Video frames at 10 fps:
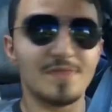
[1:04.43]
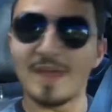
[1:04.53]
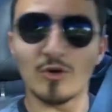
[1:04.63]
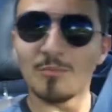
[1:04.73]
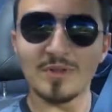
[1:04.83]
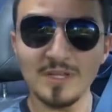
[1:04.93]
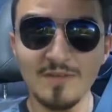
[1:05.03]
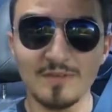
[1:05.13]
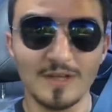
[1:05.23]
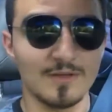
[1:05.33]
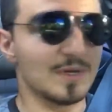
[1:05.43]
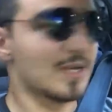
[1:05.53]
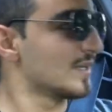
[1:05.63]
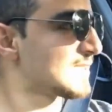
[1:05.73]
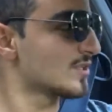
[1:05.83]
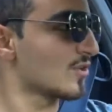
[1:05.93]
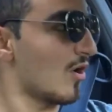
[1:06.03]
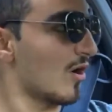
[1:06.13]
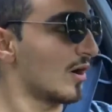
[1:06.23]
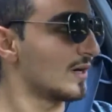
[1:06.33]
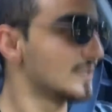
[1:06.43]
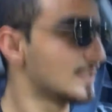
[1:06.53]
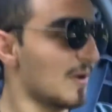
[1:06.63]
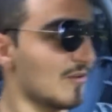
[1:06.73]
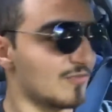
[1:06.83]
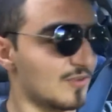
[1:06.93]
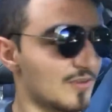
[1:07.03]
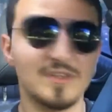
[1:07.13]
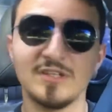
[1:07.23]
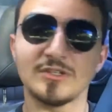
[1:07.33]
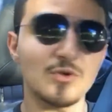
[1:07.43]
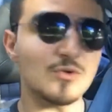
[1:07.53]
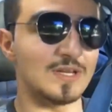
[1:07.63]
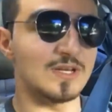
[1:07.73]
they don't believe it because this car is about 15 years old and